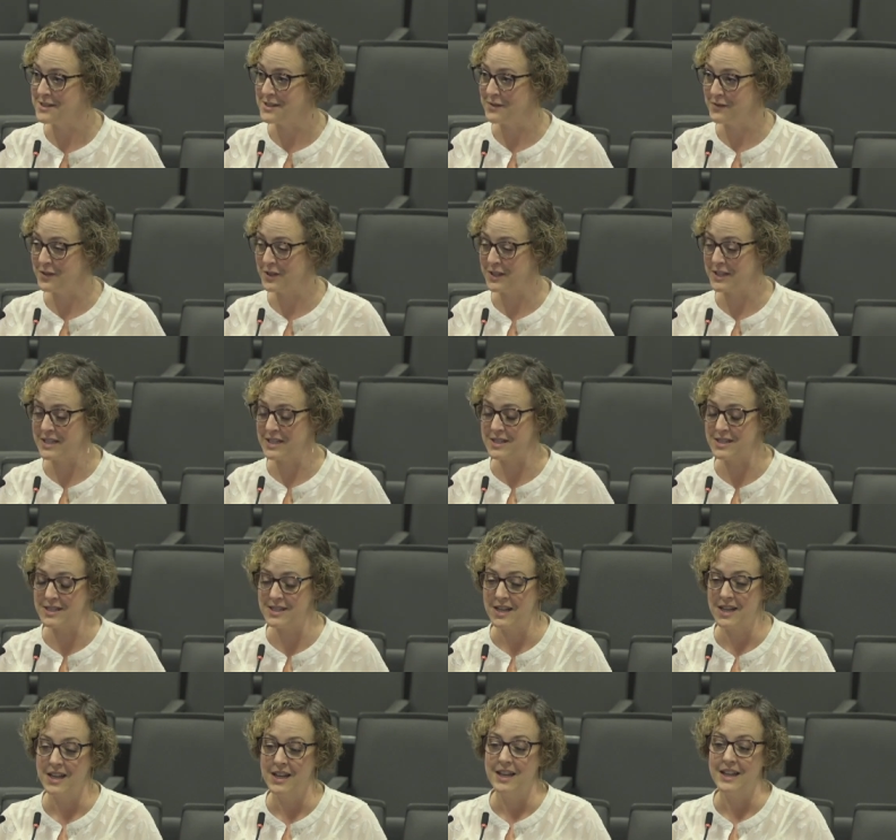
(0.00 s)

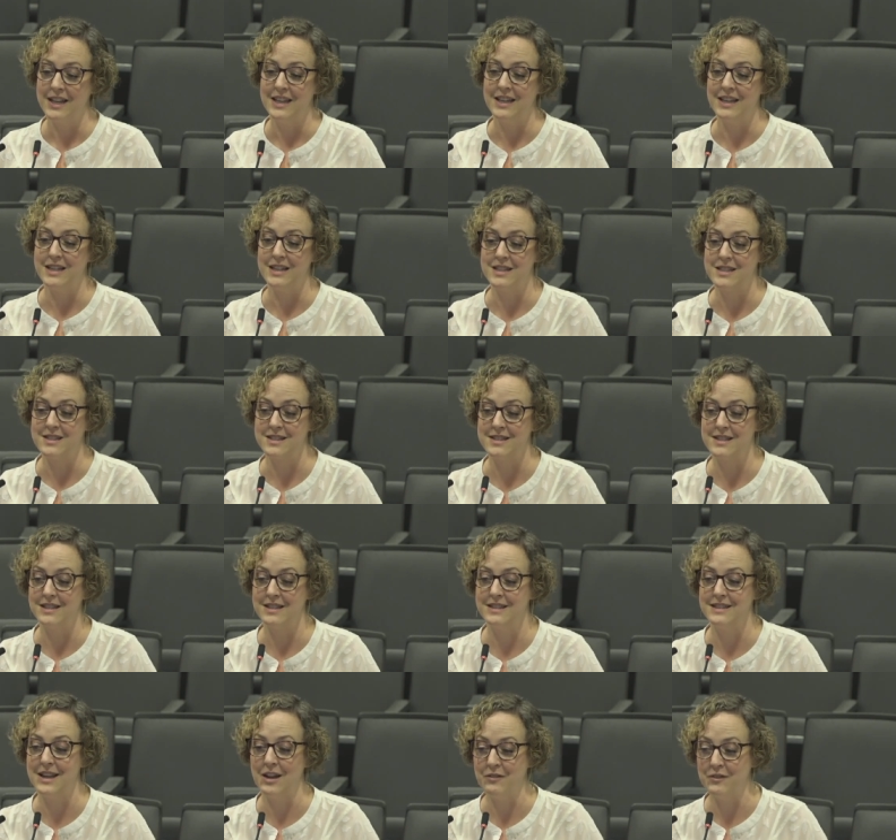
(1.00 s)
Syphilis is
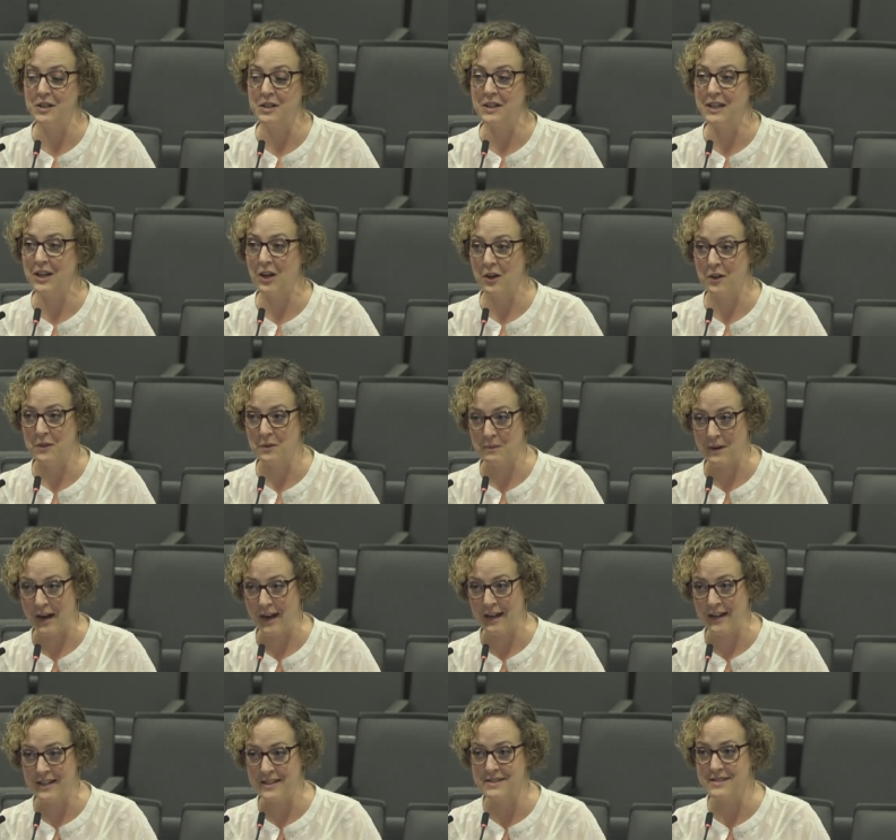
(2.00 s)
definitely on the
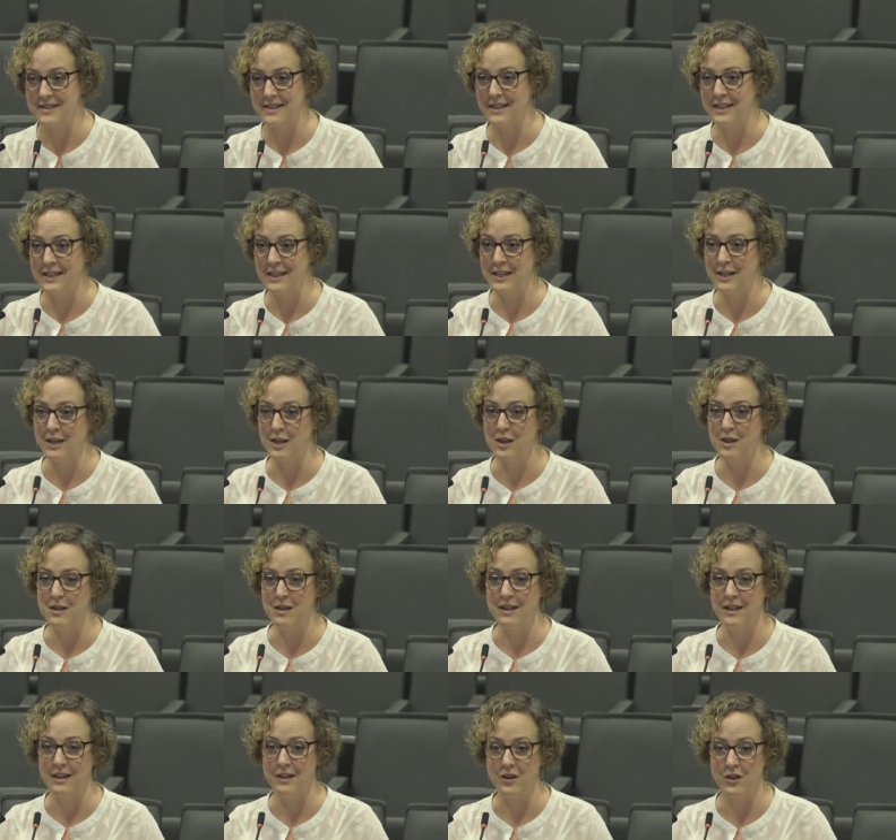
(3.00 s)
rise in
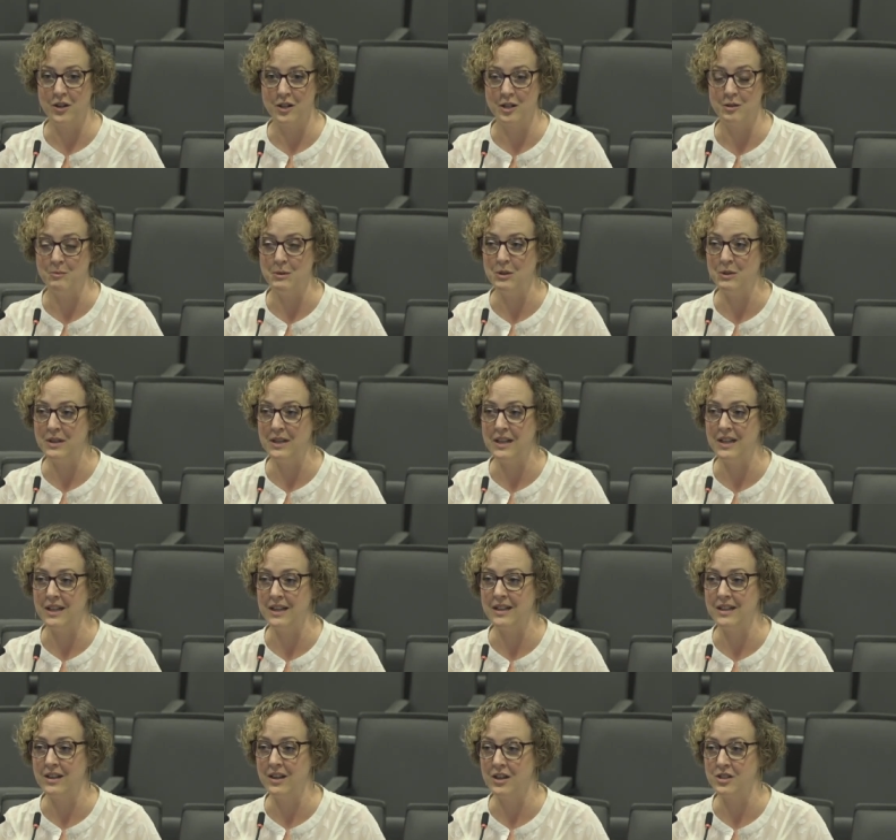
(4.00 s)
our
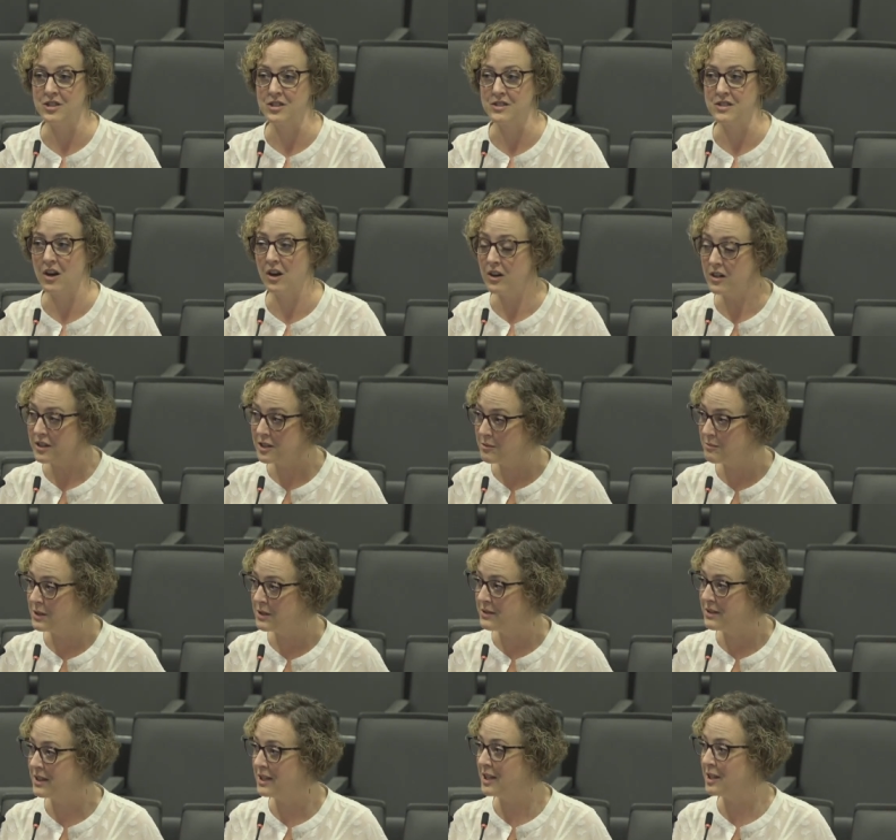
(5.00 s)
community, and not just our
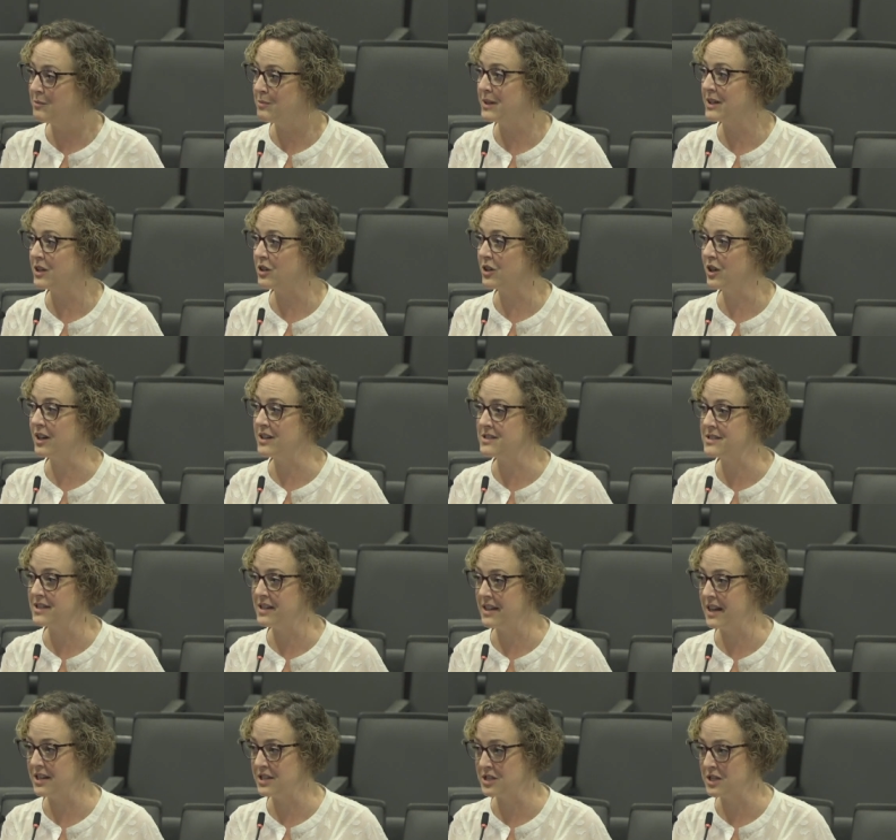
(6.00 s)
community, but across the
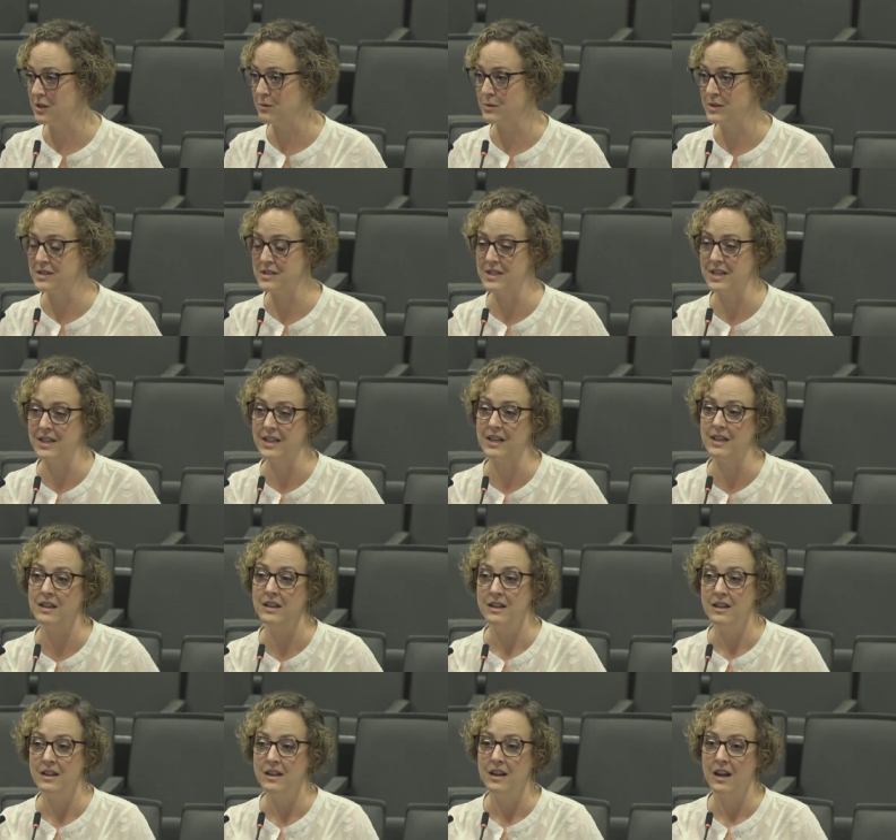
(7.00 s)
nation. We're seeing
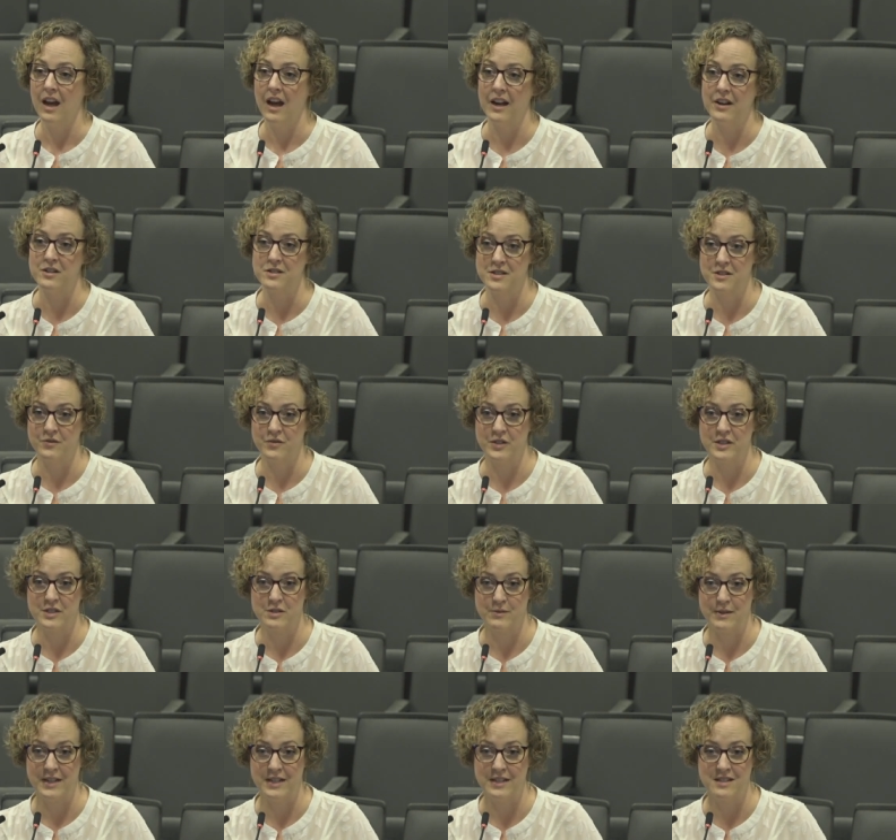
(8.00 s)
higher
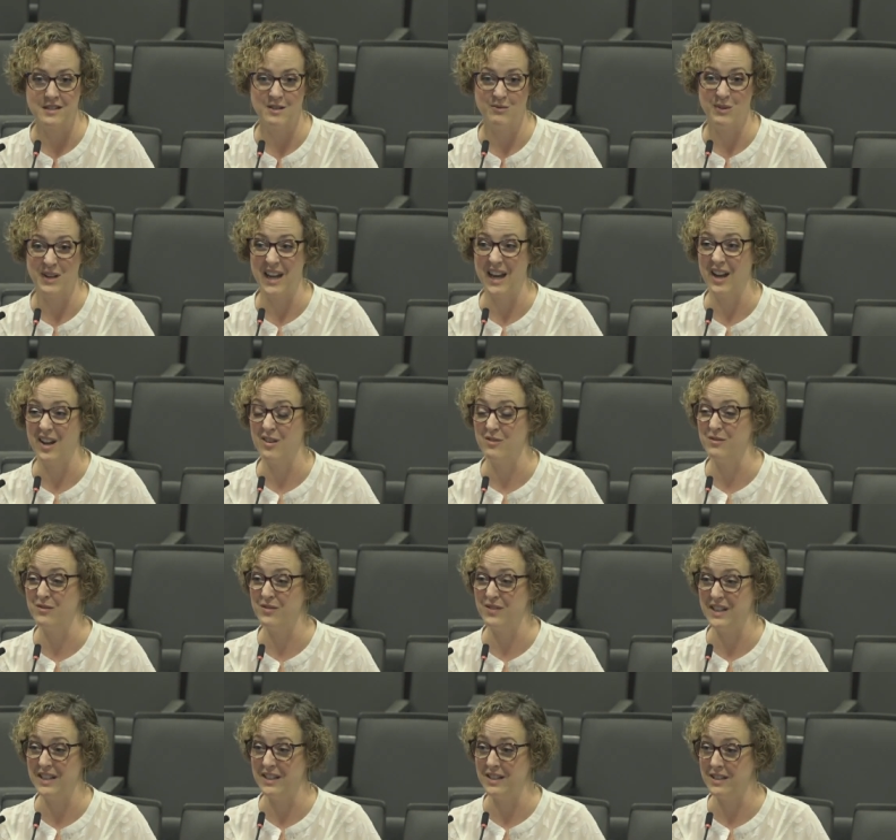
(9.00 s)
syphilis rates than we have
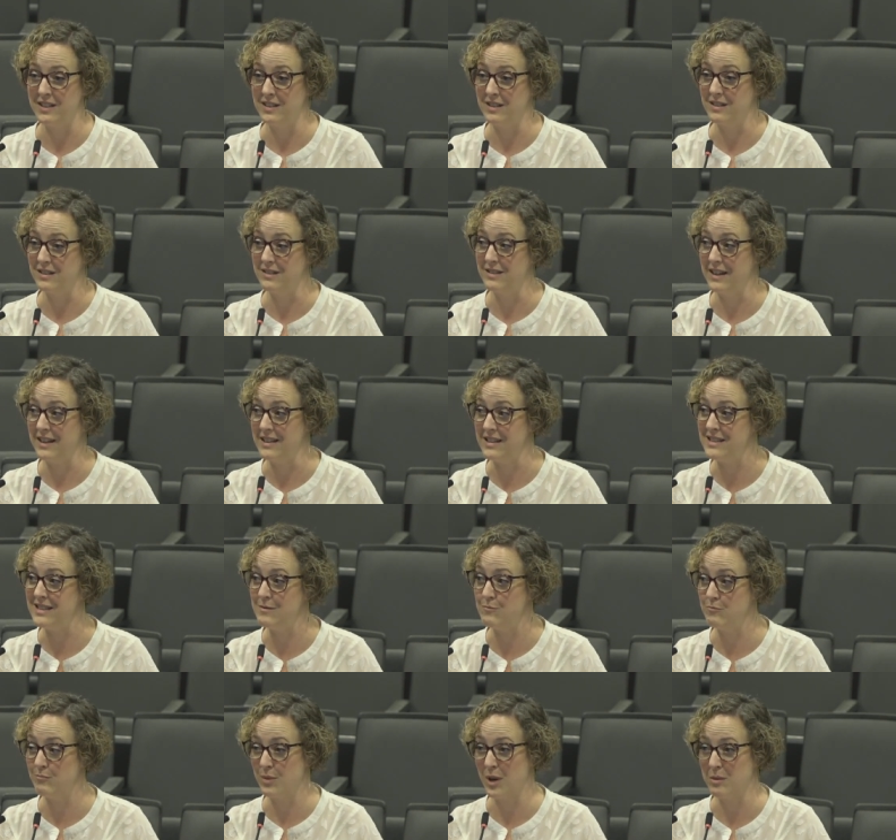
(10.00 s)
in
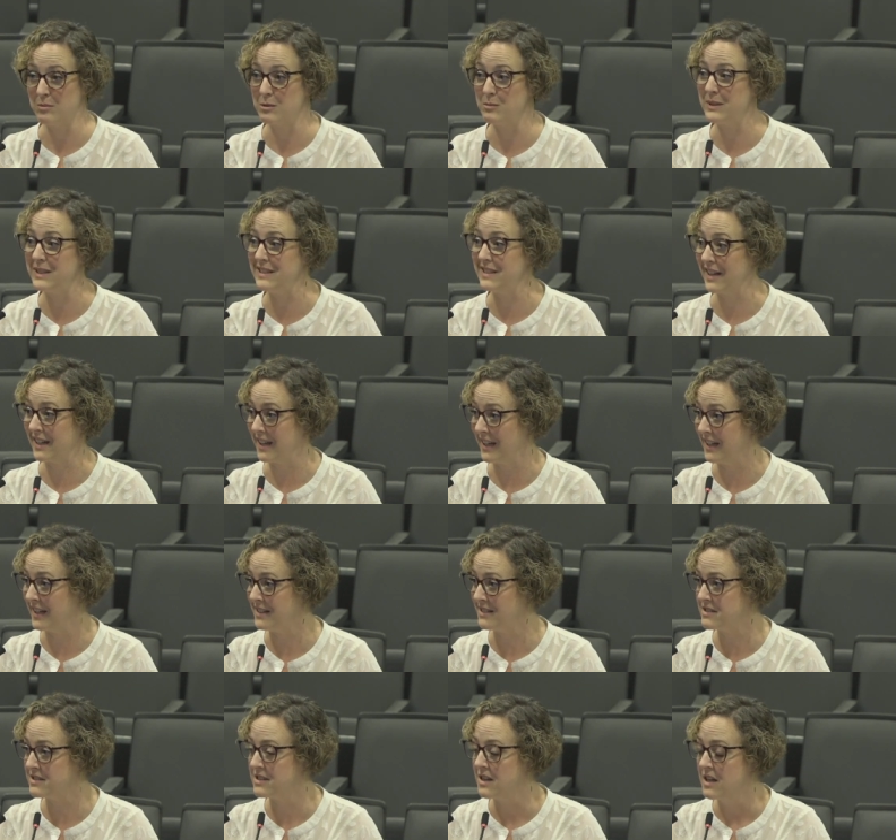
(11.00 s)
probably
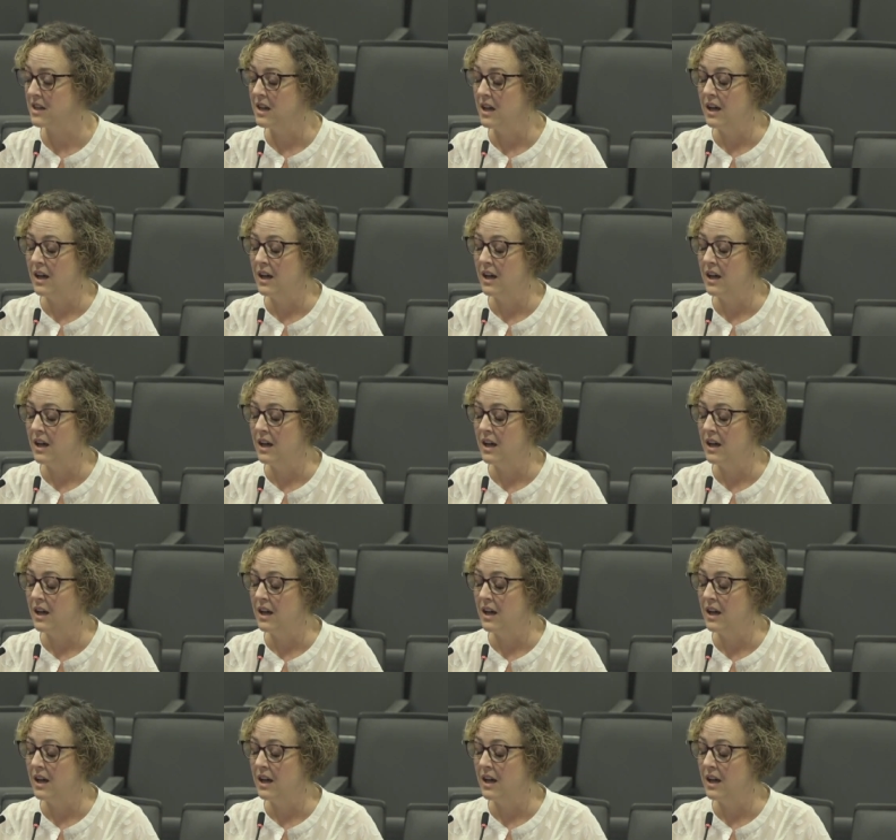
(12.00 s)
decades.